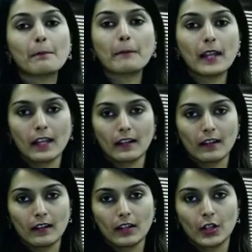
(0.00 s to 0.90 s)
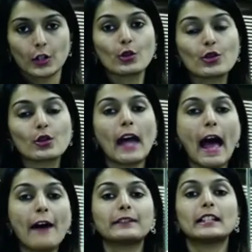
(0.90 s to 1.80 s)
the main. You should
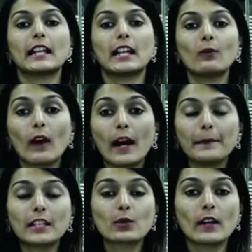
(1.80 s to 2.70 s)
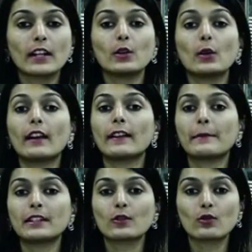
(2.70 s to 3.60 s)
have that environment where you are
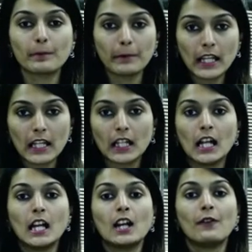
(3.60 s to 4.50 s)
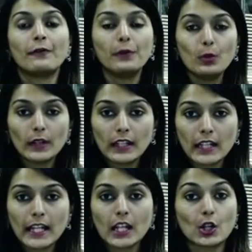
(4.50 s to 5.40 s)
able to speak
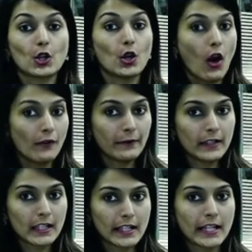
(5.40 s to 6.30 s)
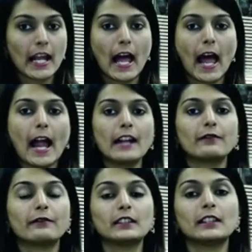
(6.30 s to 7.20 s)
fluently, confidently,
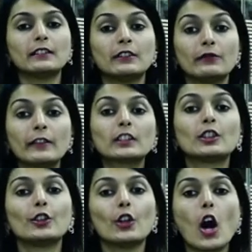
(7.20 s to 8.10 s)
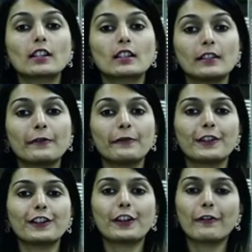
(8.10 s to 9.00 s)
and with not the
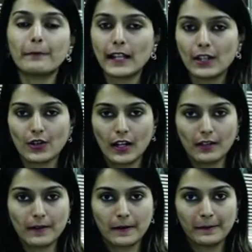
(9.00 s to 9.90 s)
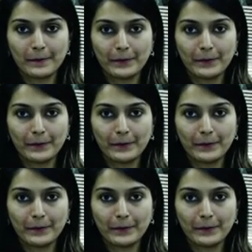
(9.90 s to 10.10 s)
fear of being judged.